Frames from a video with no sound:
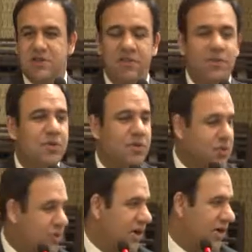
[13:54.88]
we'll be
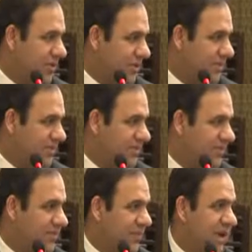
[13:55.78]
thrown out.
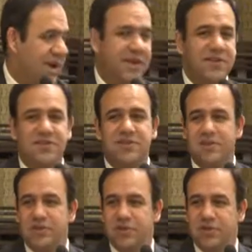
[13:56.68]
And history
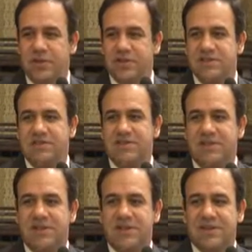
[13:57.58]
has shown us
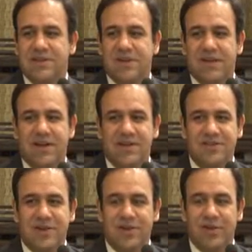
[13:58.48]
that that
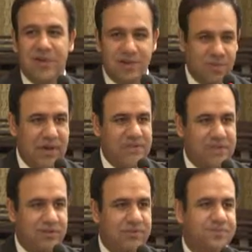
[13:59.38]
is how it plays out.